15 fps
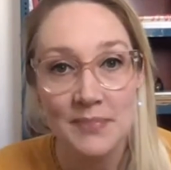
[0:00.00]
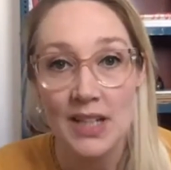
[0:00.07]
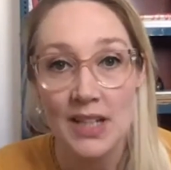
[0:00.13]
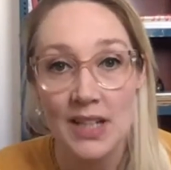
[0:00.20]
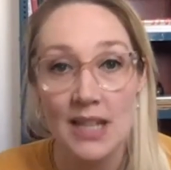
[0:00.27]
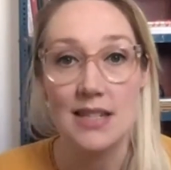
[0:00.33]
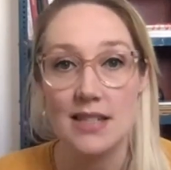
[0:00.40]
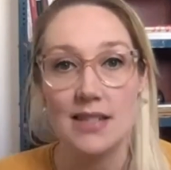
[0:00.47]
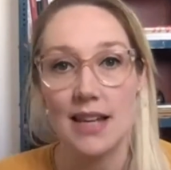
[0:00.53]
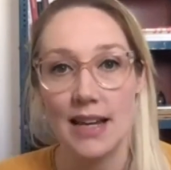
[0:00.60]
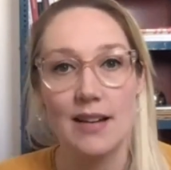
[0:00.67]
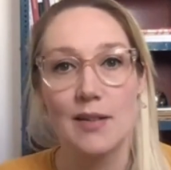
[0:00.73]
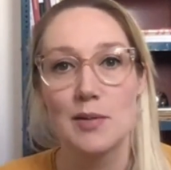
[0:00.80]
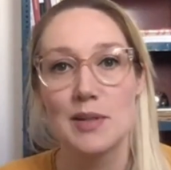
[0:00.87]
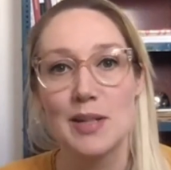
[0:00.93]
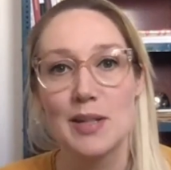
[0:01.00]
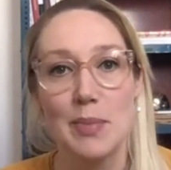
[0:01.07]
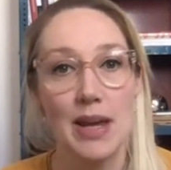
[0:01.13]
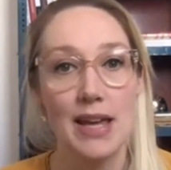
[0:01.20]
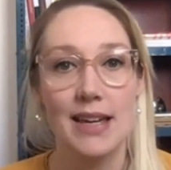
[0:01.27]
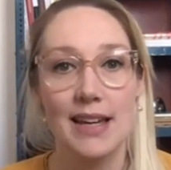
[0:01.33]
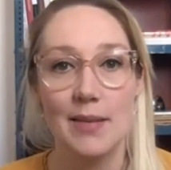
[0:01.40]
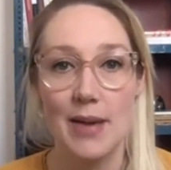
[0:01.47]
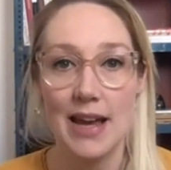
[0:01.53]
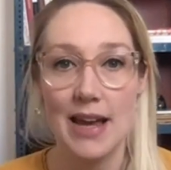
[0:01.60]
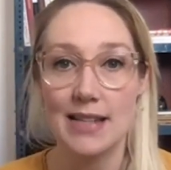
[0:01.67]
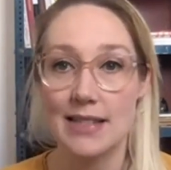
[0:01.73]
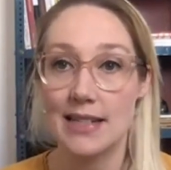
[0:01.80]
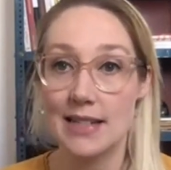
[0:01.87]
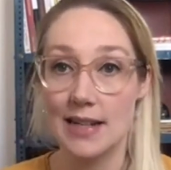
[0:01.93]
This is how to make a
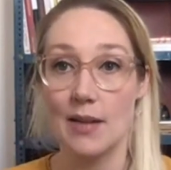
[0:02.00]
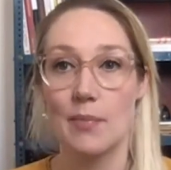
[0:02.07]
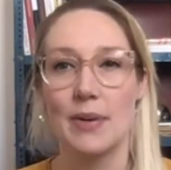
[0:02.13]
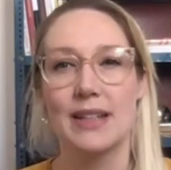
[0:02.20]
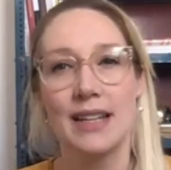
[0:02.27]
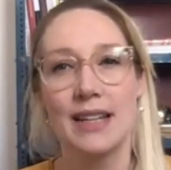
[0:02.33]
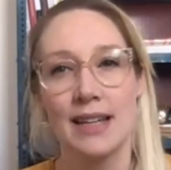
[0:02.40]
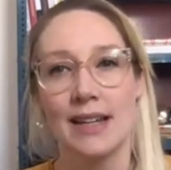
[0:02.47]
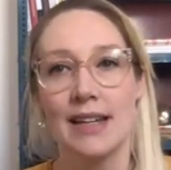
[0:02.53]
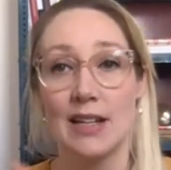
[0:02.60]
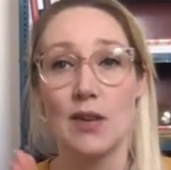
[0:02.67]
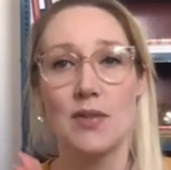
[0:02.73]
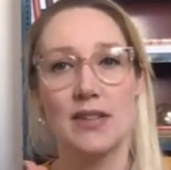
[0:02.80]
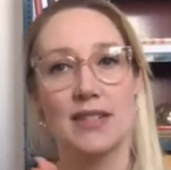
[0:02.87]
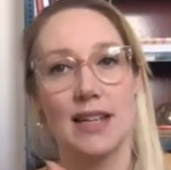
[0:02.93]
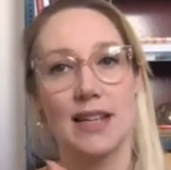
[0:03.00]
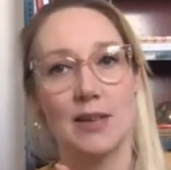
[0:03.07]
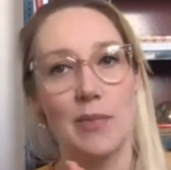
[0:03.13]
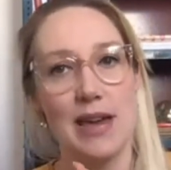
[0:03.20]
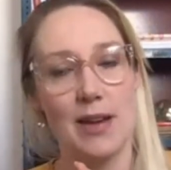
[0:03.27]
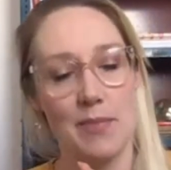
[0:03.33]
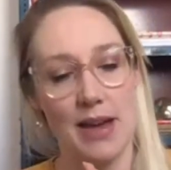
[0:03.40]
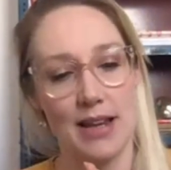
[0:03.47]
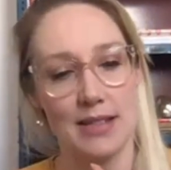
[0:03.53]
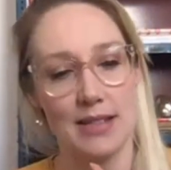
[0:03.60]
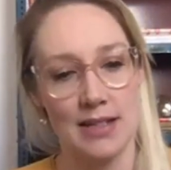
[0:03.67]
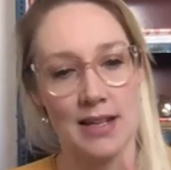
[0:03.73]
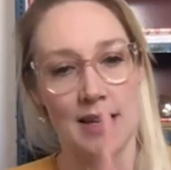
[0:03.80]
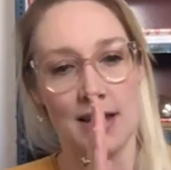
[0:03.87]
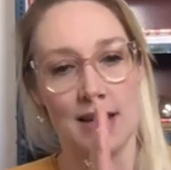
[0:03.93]
magazine, but you know, this is how to make a
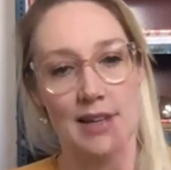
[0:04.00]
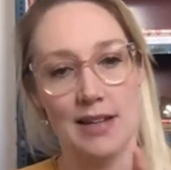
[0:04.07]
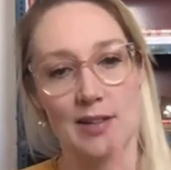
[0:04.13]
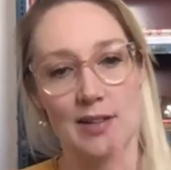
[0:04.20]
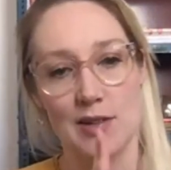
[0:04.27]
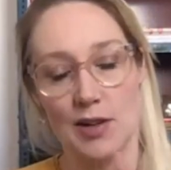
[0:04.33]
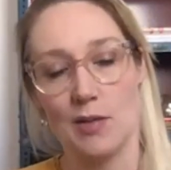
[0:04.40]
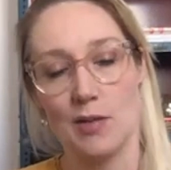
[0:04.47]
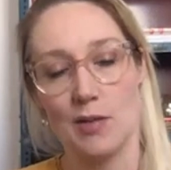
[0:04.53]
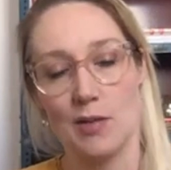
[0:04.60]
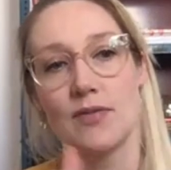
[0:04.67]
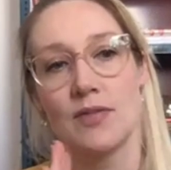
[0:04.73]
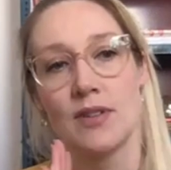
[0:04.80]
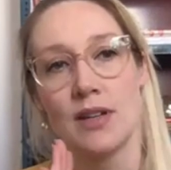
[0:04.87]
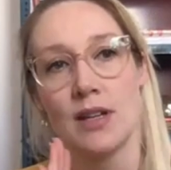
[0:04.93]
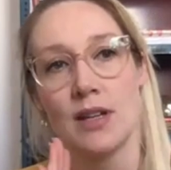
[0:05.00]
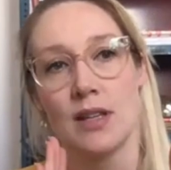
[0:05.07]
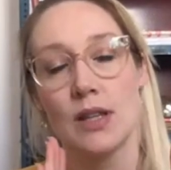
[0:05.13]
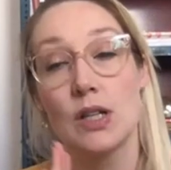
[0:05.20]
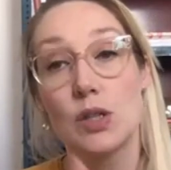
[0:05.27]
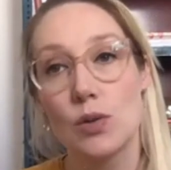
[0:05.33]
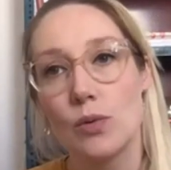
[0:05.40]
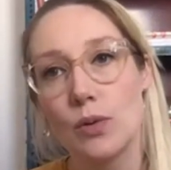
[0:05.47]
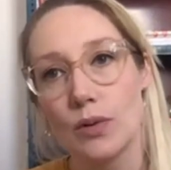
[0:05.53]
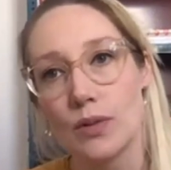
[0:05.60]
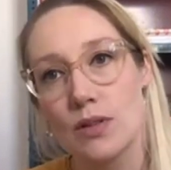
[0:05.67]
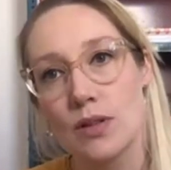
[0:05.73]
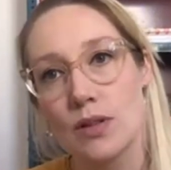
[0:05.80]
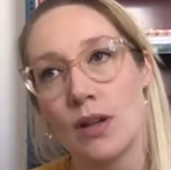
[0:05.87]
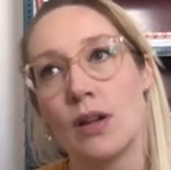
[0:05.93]
magazine in terms of the
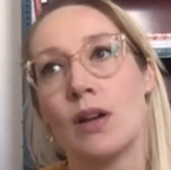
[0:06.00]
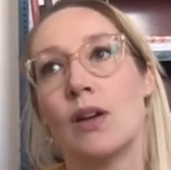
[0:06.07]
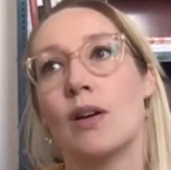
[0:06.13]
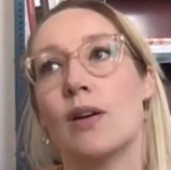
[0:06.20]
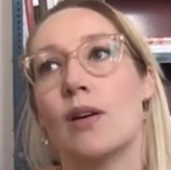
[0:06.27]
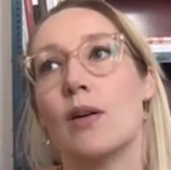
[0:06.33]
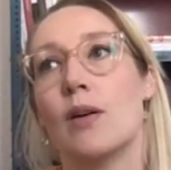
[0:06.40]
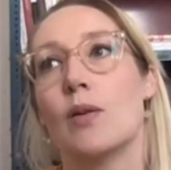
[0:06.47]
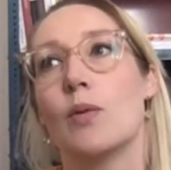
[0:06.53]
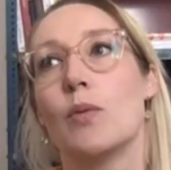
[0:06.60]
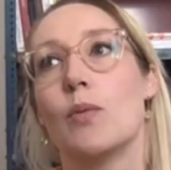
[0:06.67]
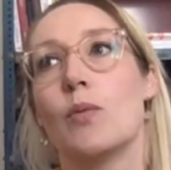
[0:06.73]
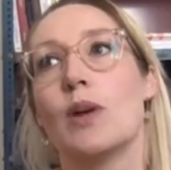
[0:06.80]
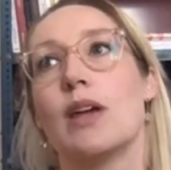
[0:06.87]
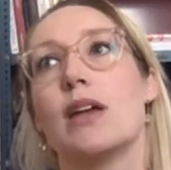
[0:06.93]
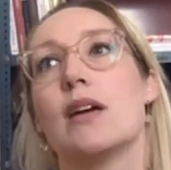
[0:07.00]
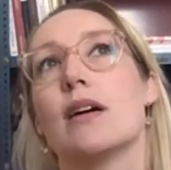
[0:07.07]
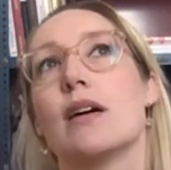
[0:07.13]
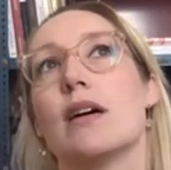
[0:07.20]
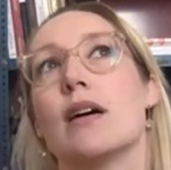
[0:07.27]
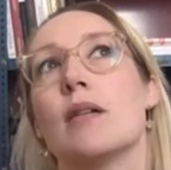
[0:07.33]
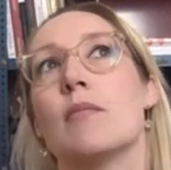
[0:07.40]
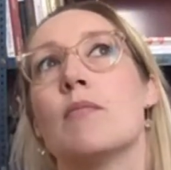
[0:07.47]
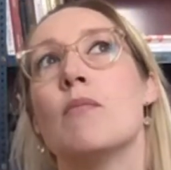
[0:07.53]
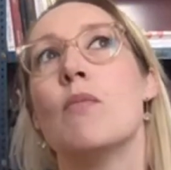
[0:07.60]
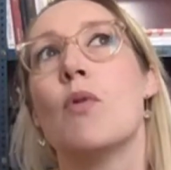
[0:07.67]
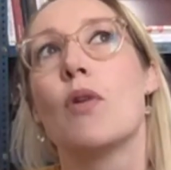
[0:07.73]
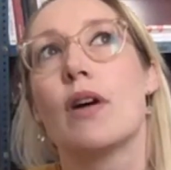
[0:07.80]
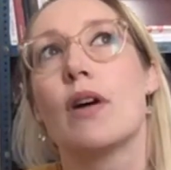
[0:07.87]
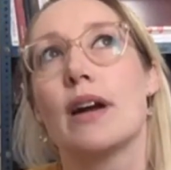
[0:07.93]
tools we are
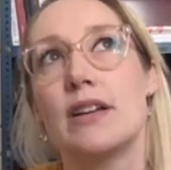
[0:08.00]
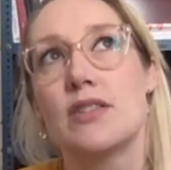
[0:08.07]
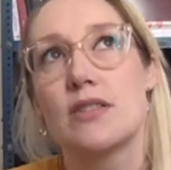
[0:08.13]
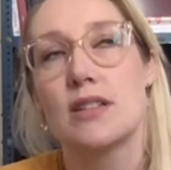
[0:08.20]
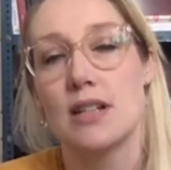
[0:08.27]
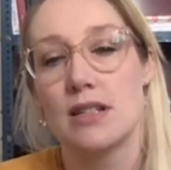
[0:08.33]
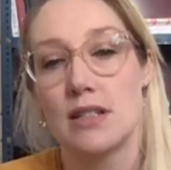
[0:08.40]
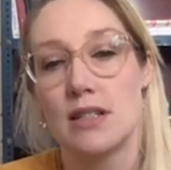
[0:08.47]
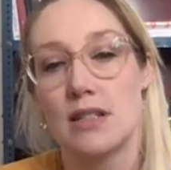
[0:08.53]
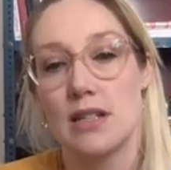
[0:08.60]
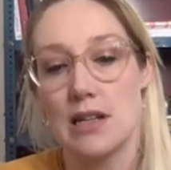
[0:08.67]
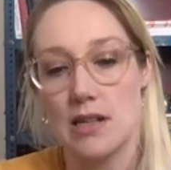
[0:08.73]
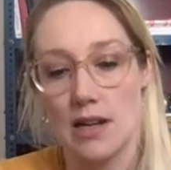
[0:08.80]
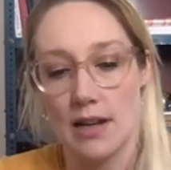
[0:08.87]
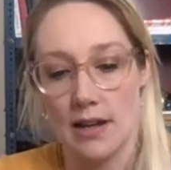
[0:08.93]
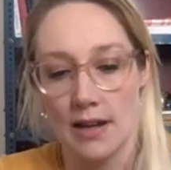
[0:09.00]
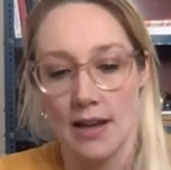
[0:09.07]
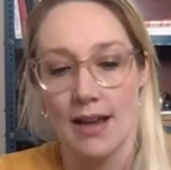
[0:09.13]
more interested in teaching